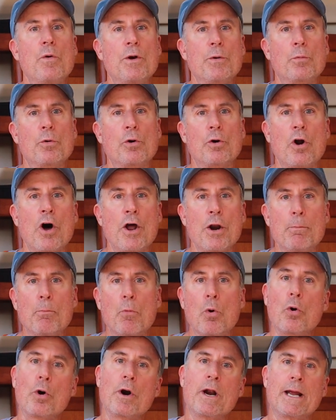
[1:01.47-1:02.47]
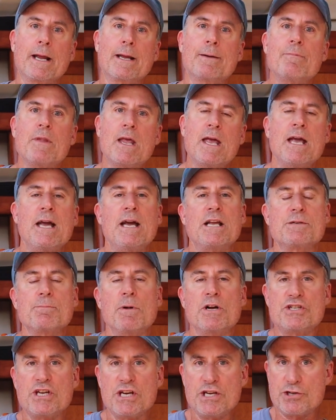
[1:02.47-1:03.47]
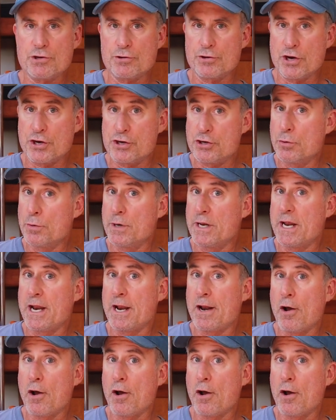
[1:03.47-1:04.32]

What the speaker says: when we're on a mooring. It's much easier to do it at